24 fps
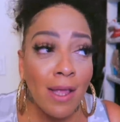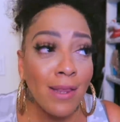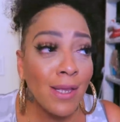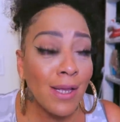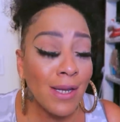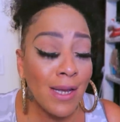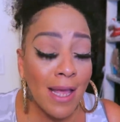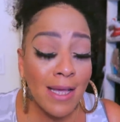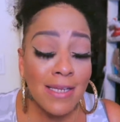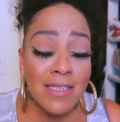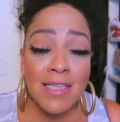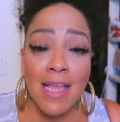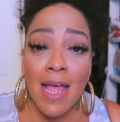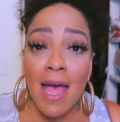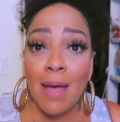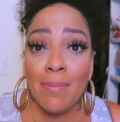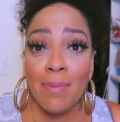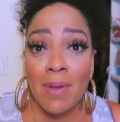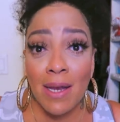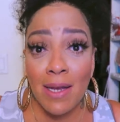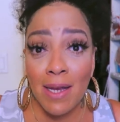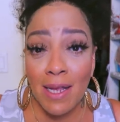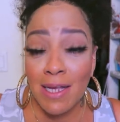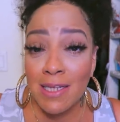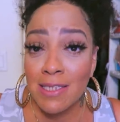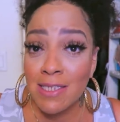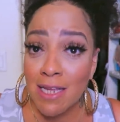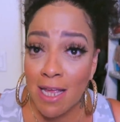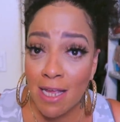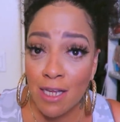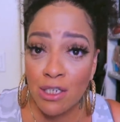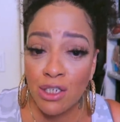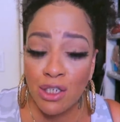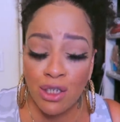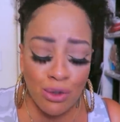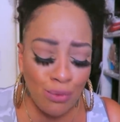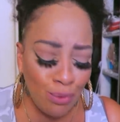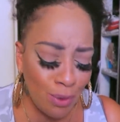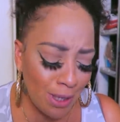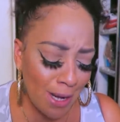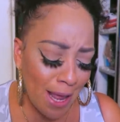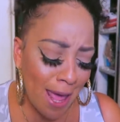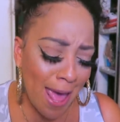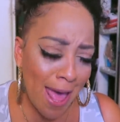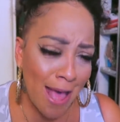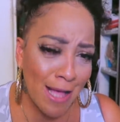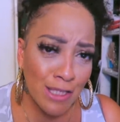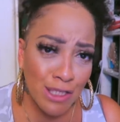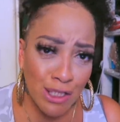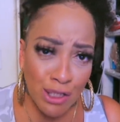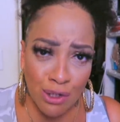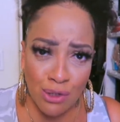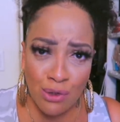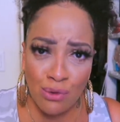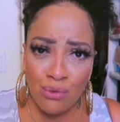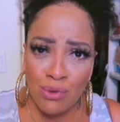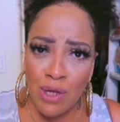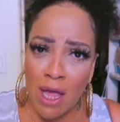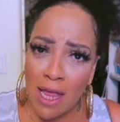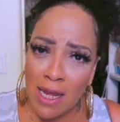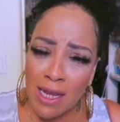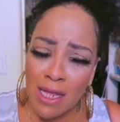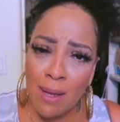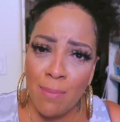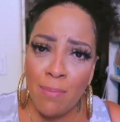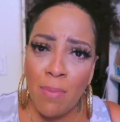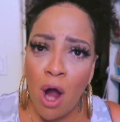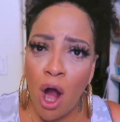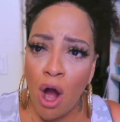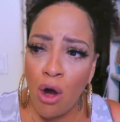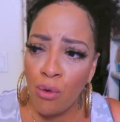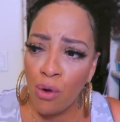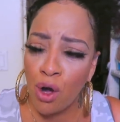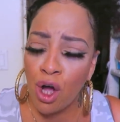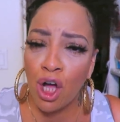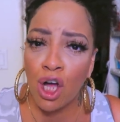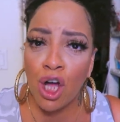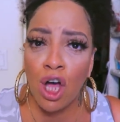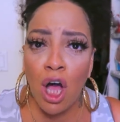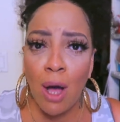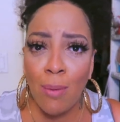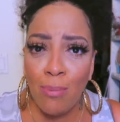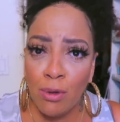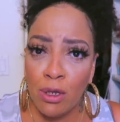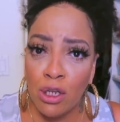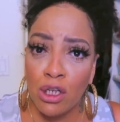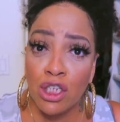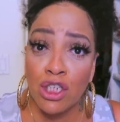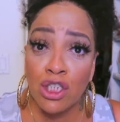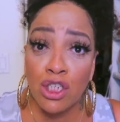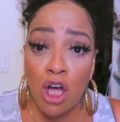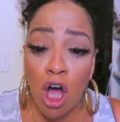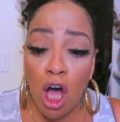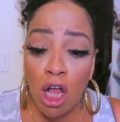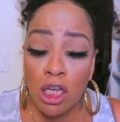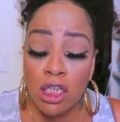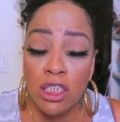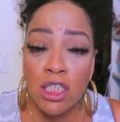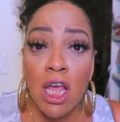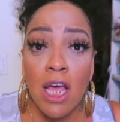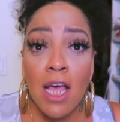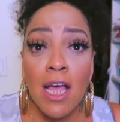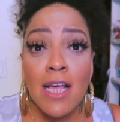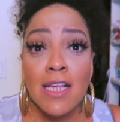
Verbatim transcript: The next time that nigga texts you and asks you, can he borrow a couple of dollars?